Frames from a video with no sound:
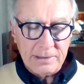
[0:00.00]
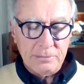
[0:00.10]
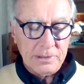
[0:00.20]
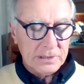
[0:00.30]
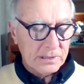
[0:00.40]

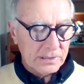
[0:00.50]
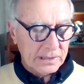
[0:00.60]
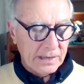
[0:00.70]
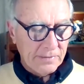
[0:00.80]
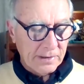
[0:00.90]
which is
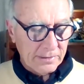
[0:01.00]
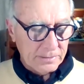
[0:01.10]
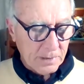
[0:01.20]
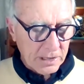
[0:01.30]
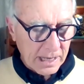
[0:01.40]
give his
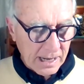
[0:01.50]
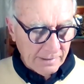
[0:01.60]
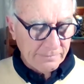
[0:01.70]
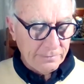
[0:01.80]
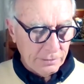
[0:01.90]
body enough
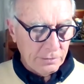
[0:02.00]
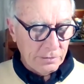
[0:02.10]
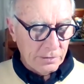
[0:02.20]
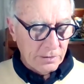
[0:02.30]
food